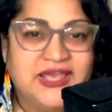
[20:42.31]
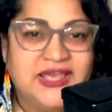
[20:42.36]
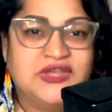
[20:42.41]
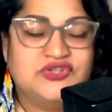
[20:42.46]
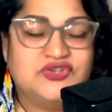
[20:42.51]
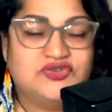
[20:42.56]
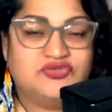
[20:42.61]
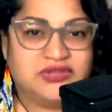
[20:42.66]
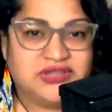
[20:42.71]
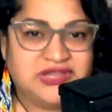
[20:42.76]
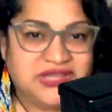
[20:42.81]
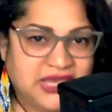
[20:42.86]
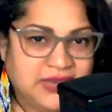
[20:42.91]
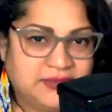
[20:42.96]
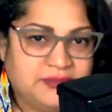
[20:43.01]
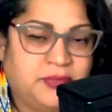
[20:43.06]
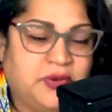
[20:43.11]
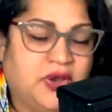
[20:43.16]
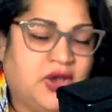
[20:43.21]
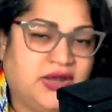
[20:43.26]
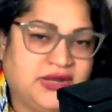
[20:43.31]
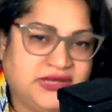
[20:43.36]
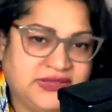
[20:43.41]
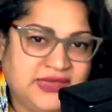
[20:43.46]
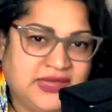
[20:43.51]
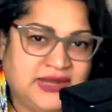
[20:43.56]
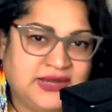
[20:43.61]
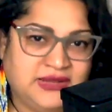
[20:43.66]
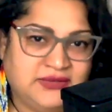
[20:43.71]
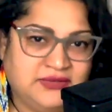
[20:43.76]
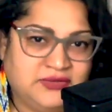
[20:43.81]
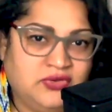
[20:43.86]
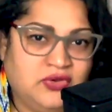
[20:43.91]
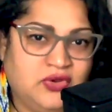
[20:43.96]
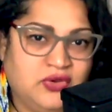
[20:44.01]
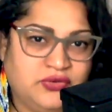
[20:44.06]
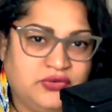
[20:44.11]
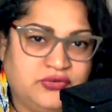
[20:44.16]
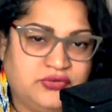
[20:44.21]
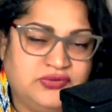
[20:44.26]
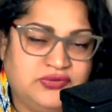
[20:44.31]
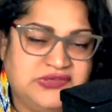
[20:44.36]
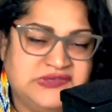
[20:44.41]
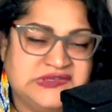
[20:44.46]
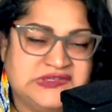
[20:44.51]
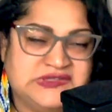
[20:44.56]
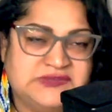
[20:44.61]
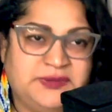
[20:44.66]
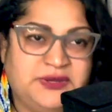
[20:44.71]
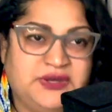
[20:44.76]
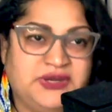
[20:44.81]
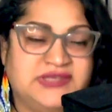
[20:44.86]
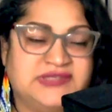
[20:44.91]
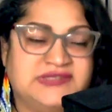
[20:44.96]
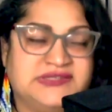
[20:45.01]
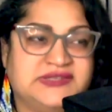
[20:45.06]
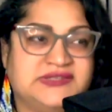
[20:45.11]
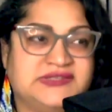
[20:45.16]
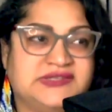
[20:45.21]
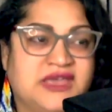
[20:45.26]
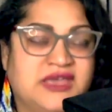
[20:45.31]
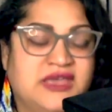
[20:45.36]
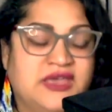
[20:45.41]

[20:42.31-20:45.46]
To really embody that and go through these experiences.